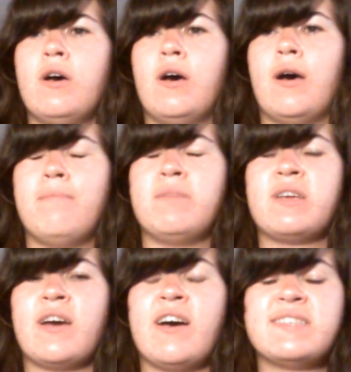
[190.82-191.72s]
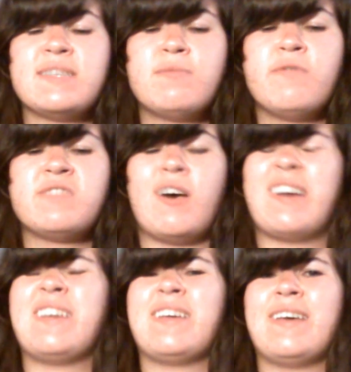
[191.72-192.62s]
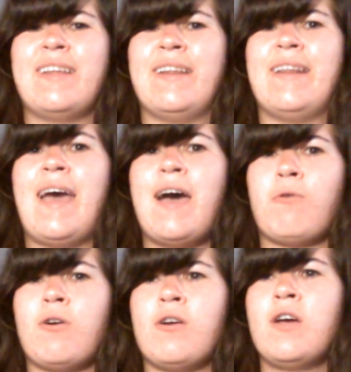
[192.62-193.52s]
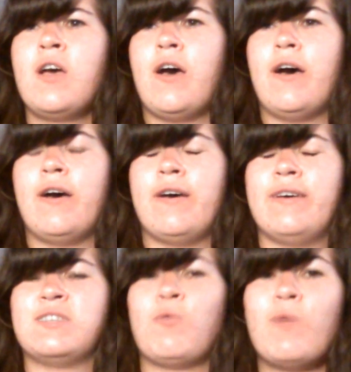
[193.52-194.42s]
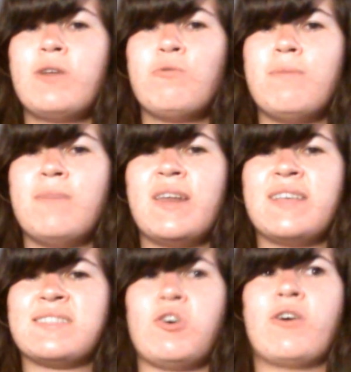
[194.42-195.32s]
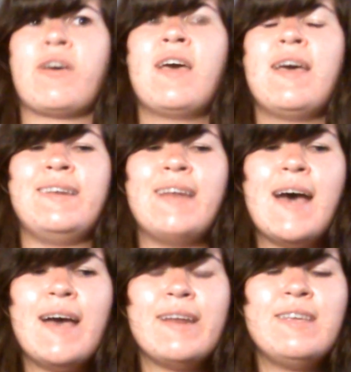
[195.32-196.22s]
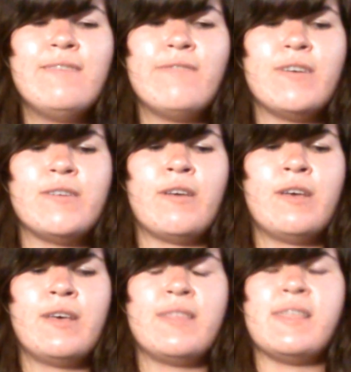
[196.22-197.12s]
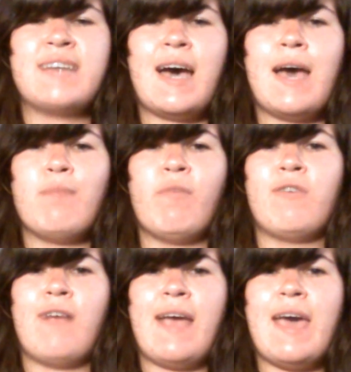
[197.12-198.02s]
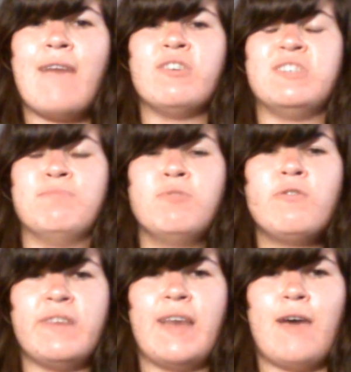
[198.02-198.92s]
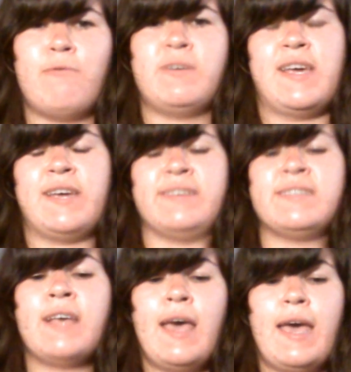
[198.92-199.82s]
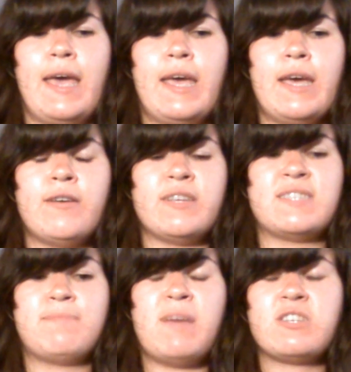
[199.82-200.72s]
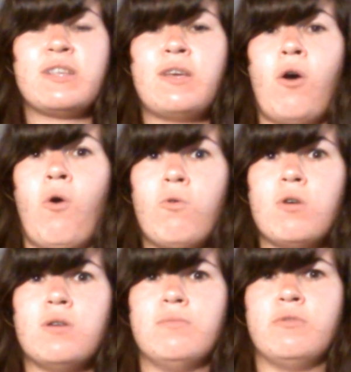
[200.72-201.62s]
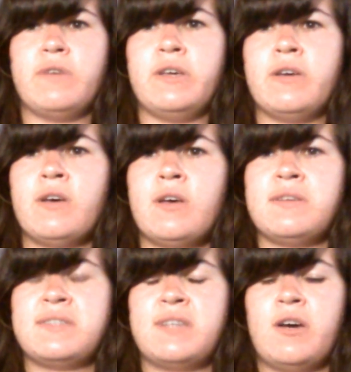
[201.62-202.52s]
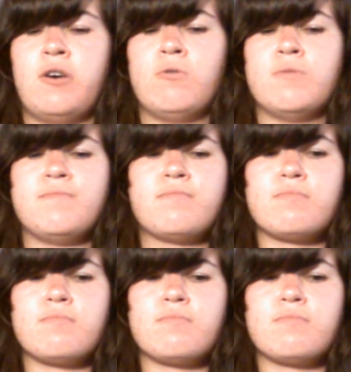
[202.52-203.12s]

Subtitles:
because this movie's clocking in at an hour and 21 minutes long. Not even the time of your average movie nowadays, and especially a horror movie. So